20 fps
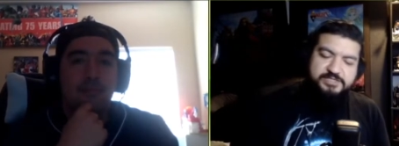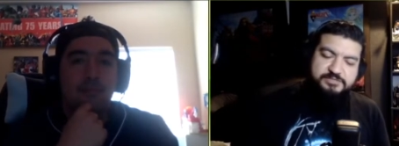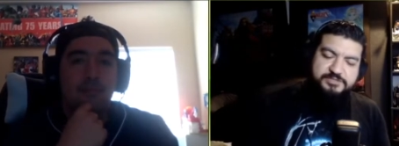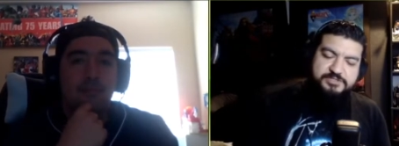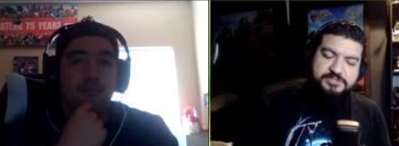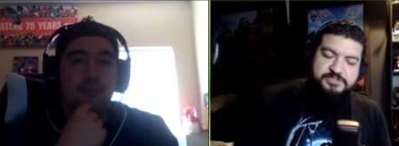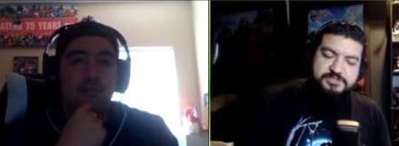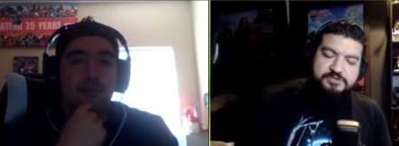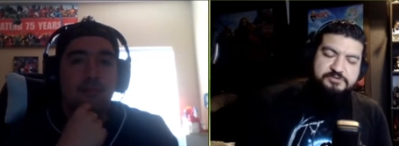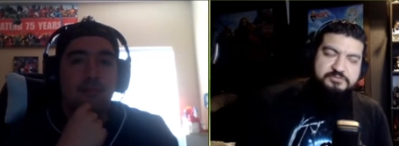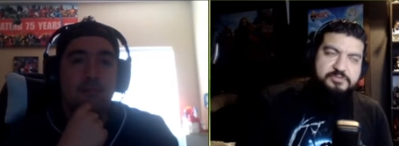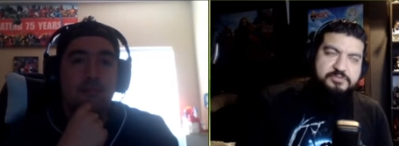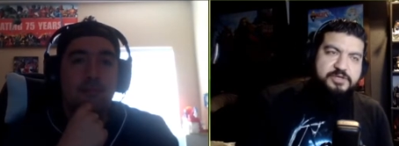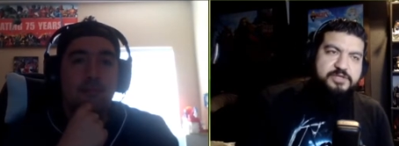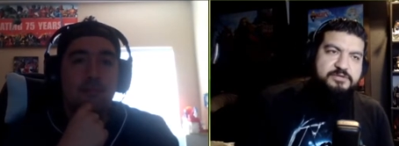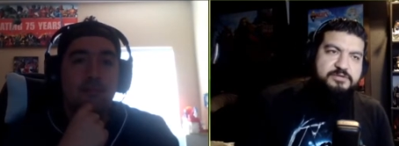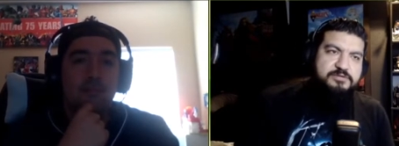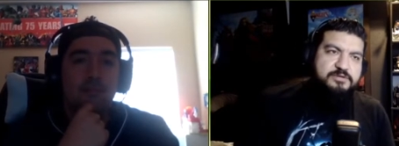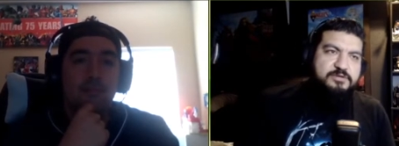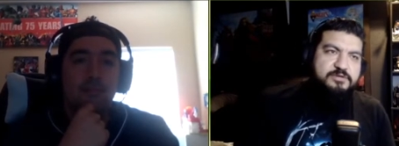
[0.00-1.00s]
Speaker 1: episode,
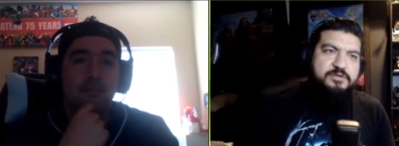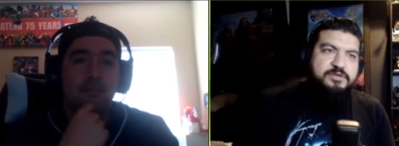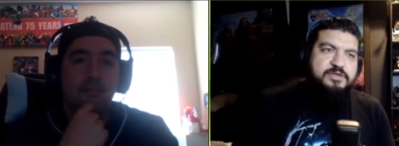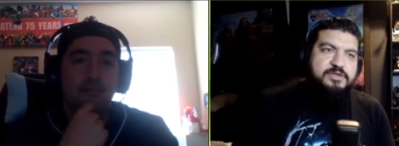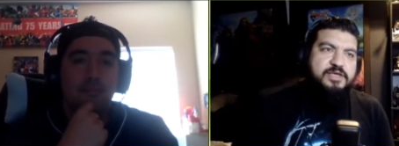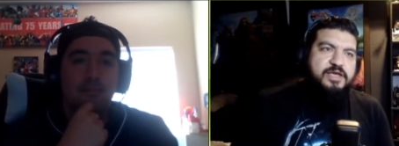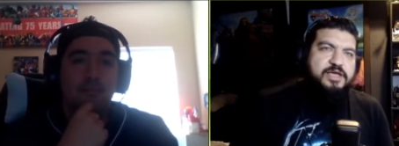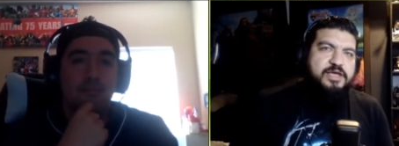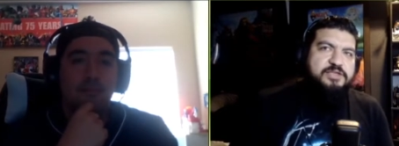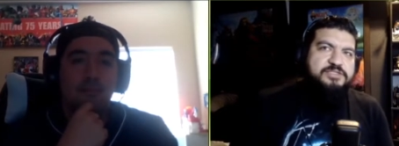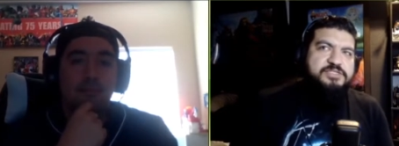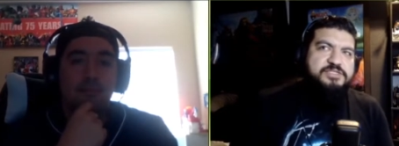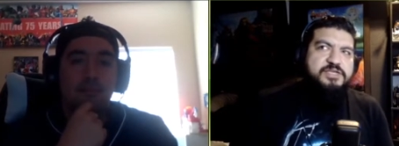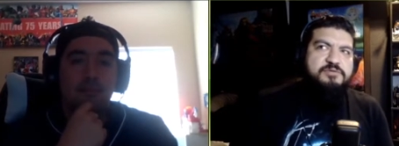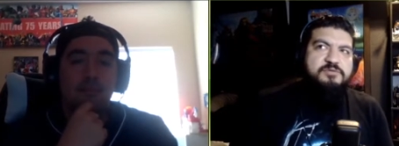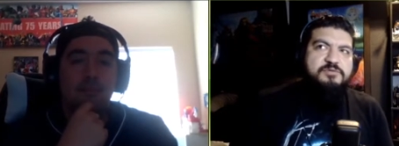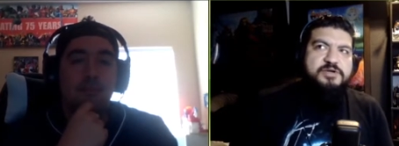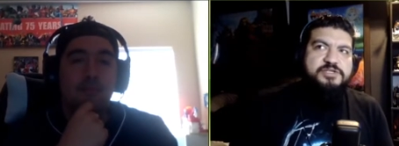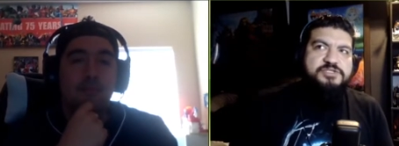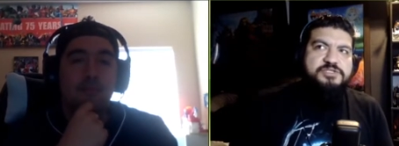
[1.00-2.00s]
but I'd say
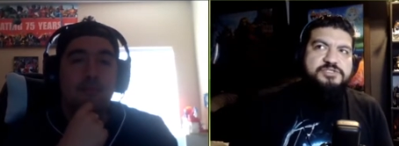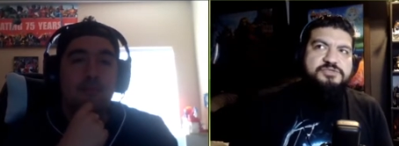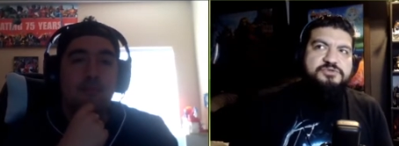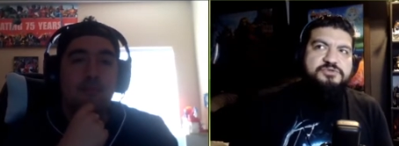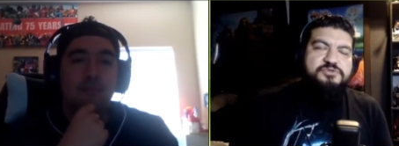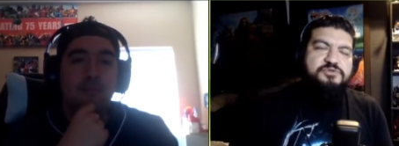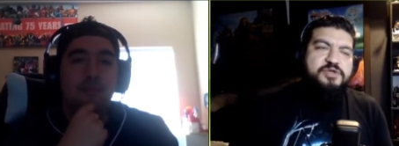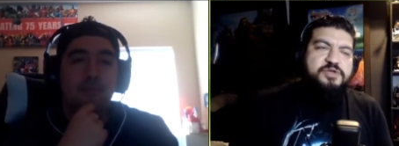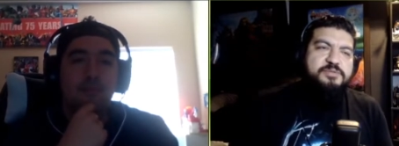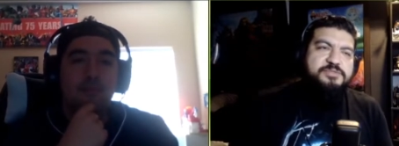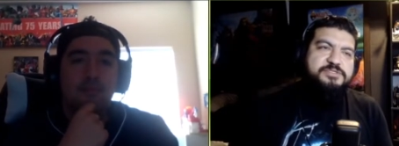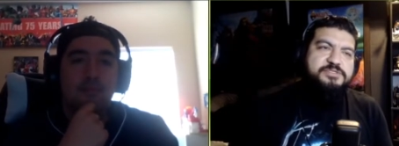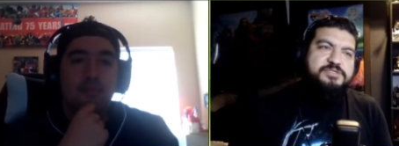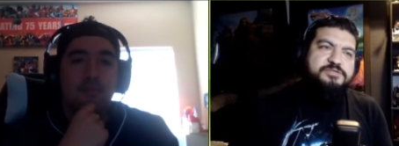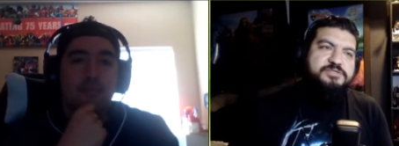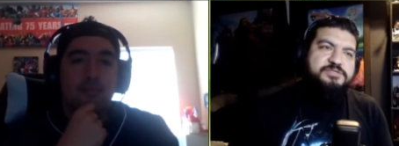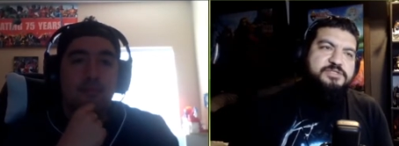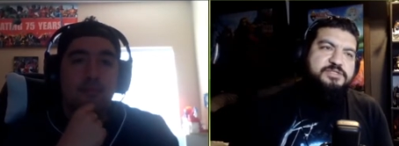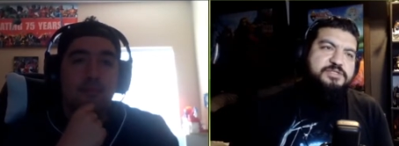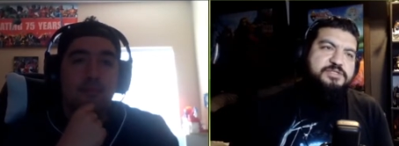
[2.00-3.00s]
watch two three
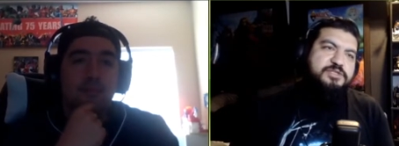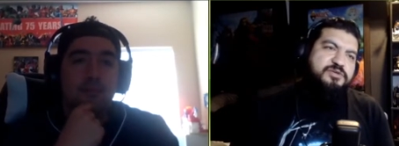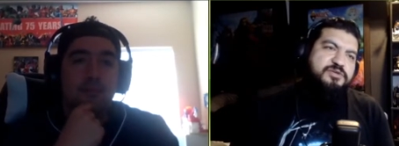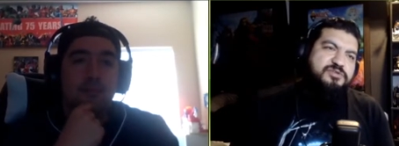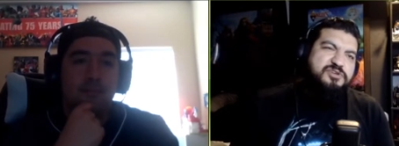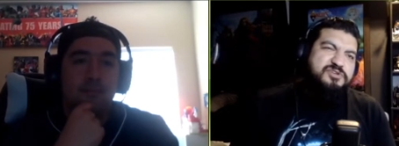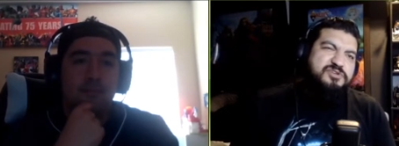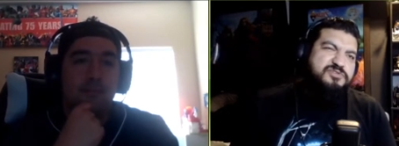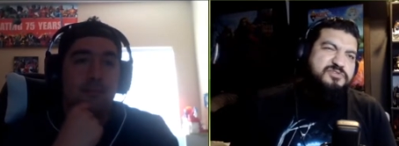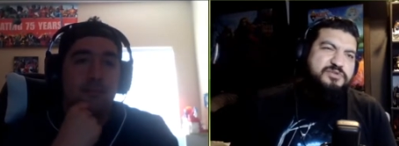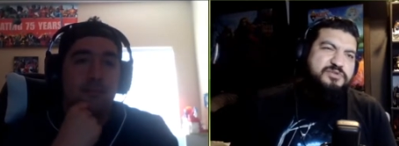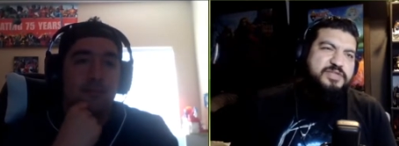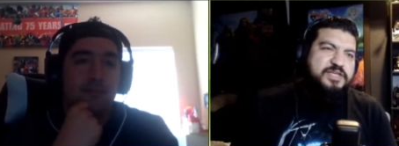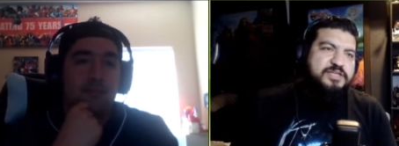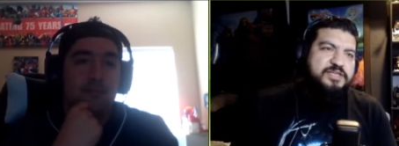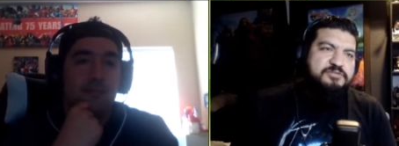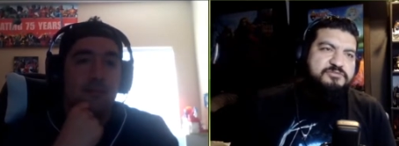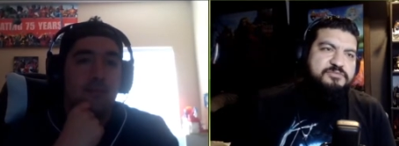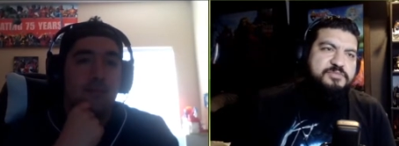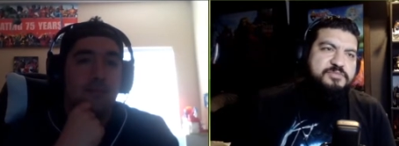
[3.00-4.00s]
episodes, and you'll know if you'll
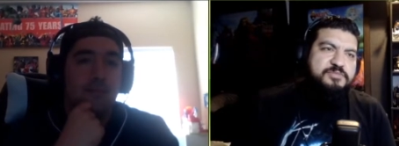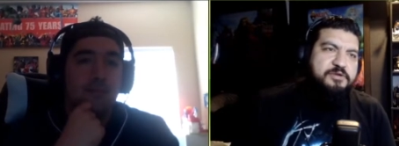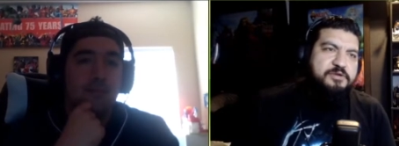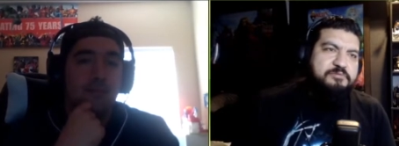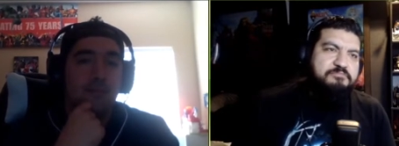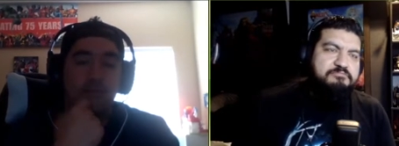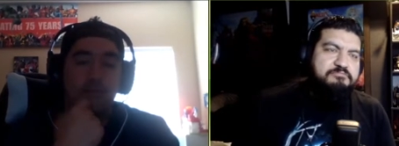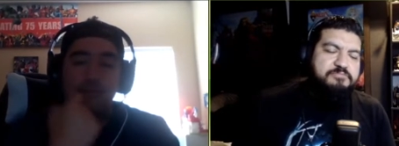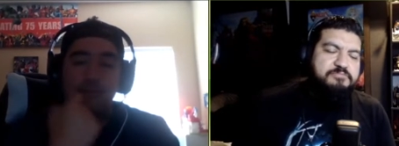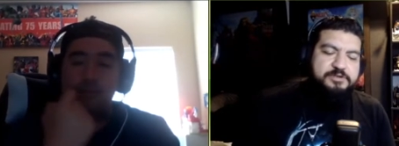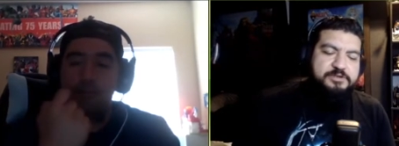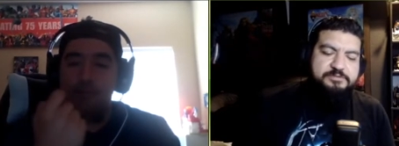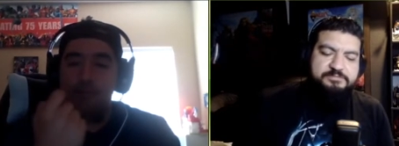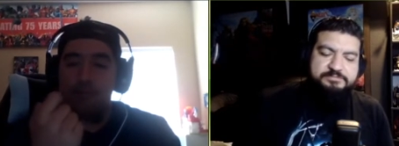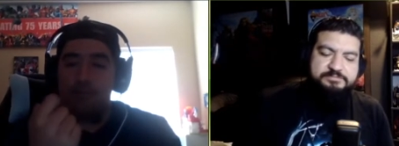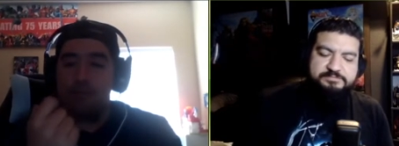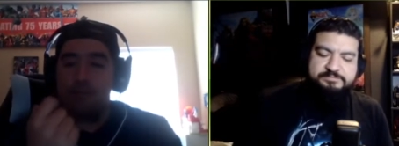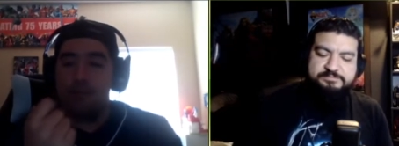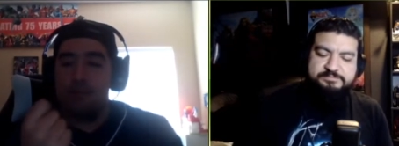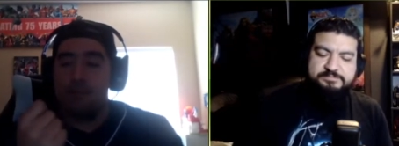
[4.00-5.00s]
like it from there. You know.
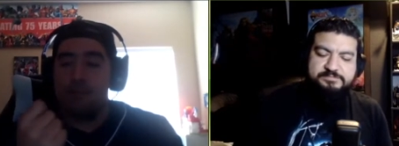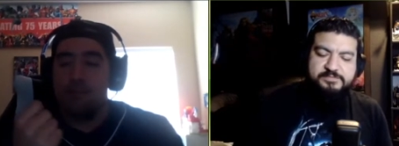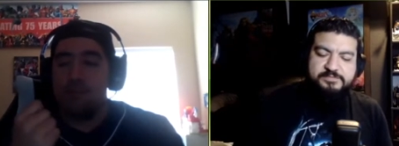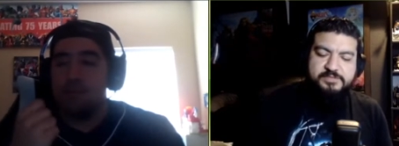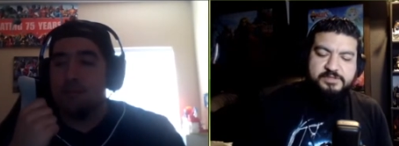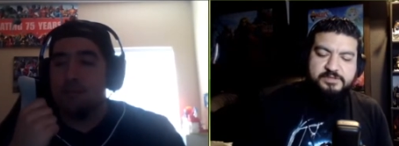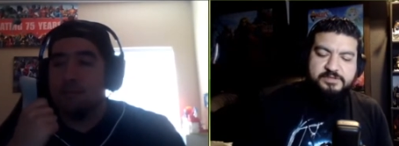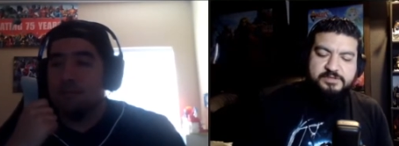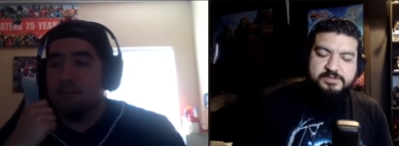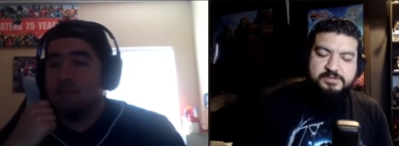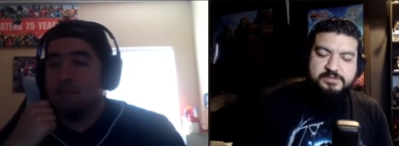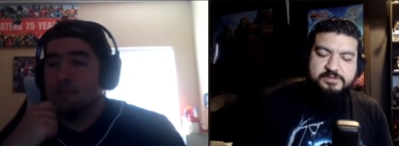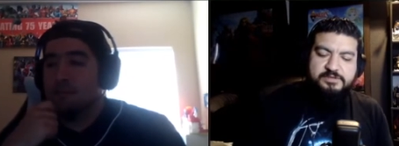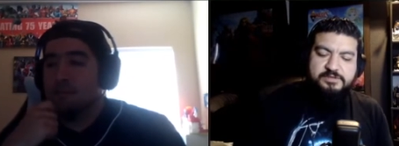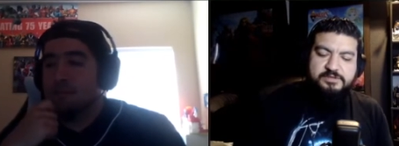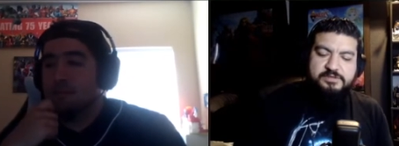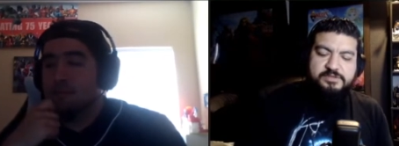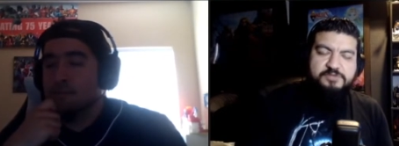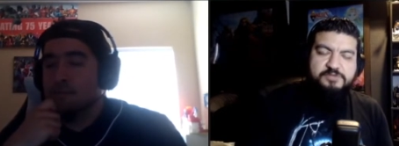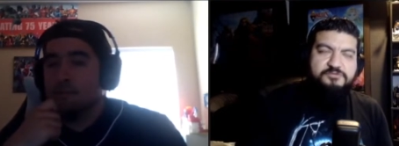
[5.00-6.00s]
Okay
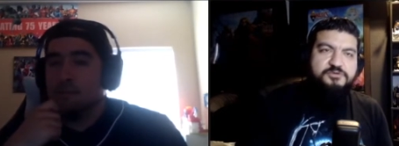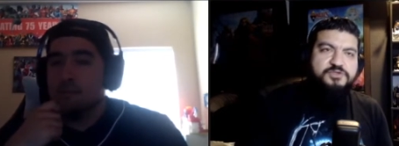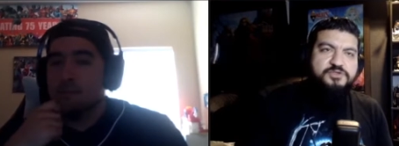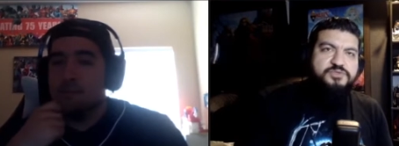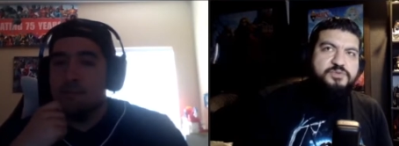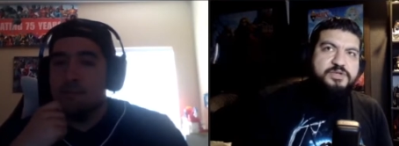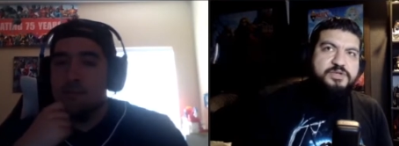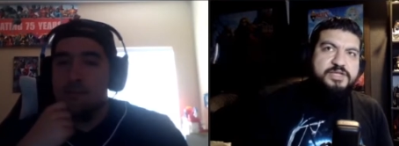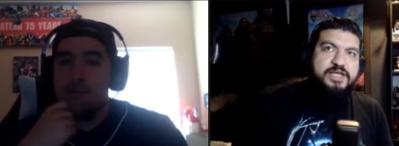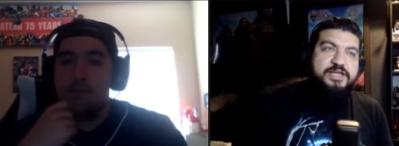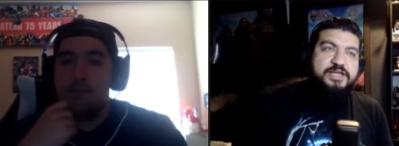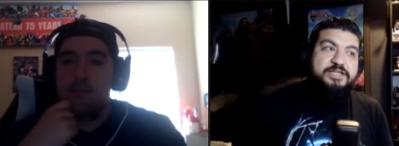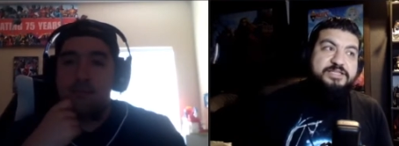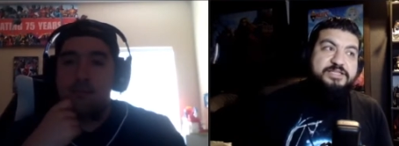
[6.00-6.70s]
the first one kind